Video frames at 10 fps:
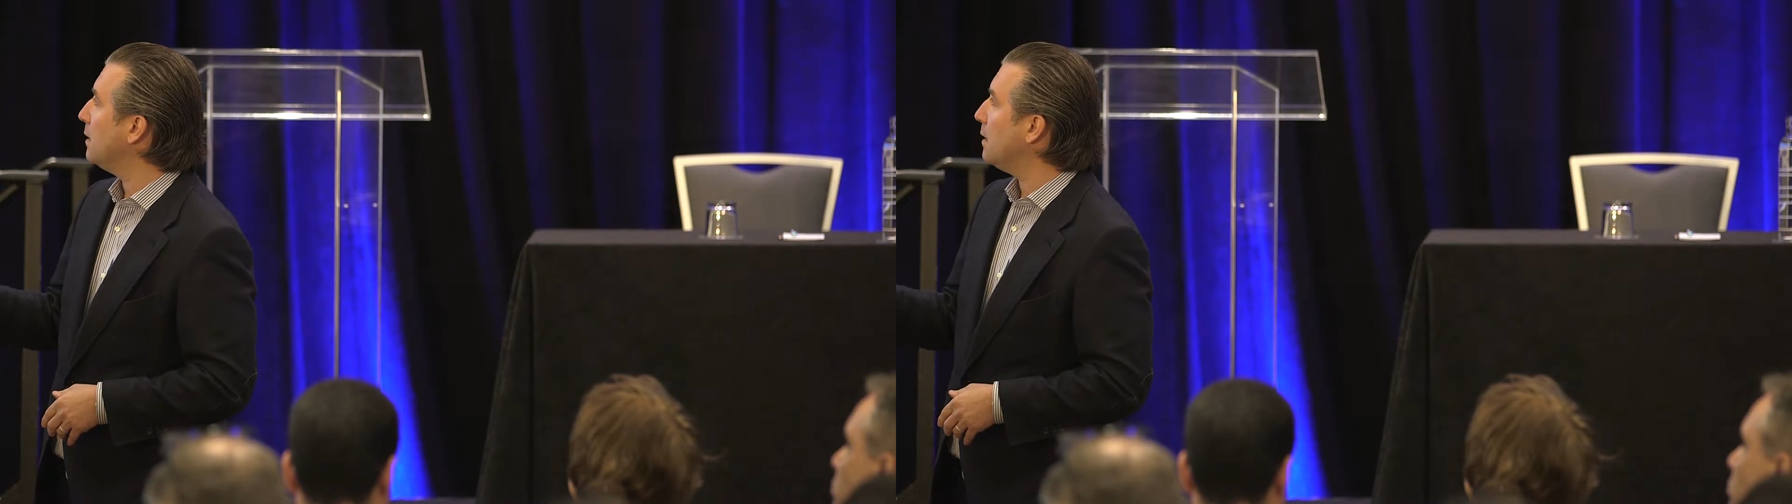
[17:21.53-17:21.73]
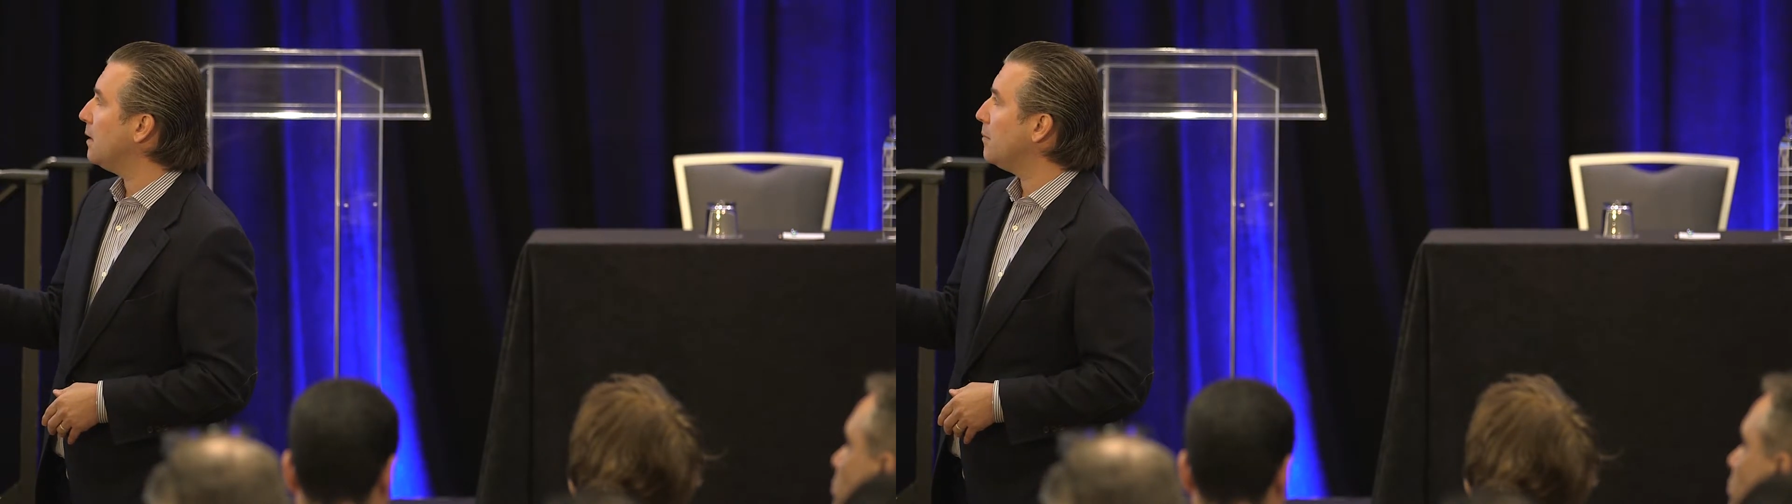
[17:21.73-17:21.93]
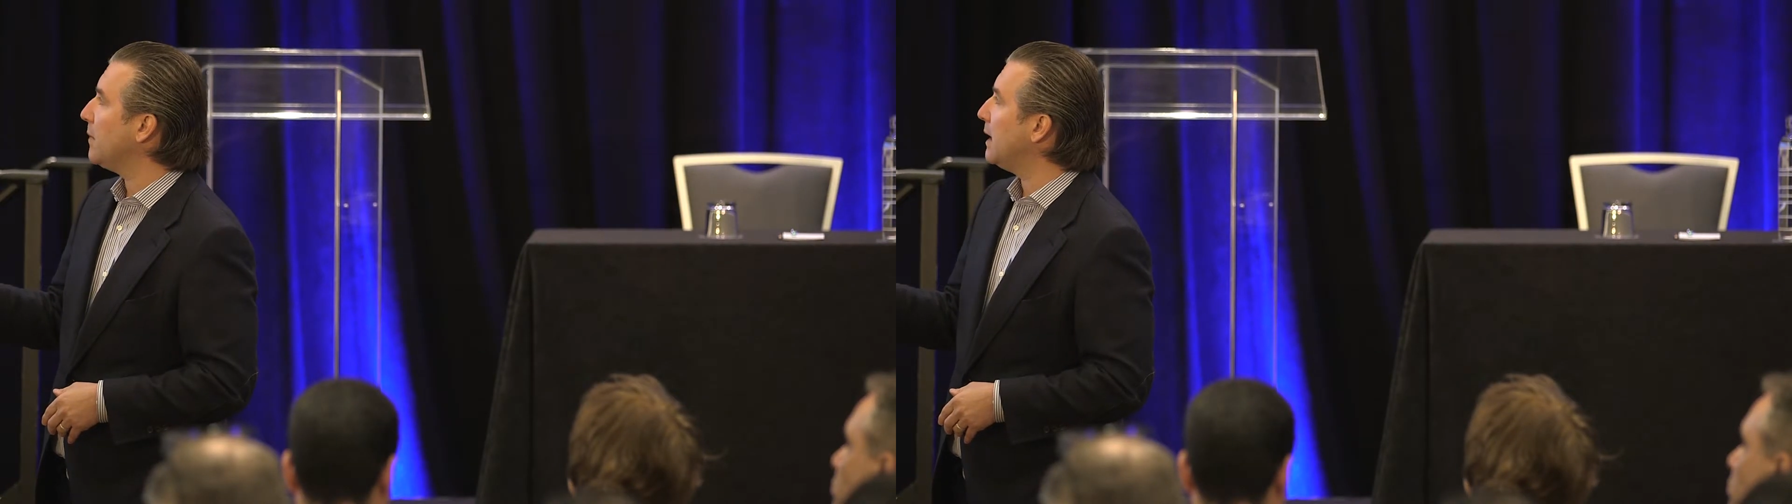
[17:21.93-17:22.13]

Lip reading: I'm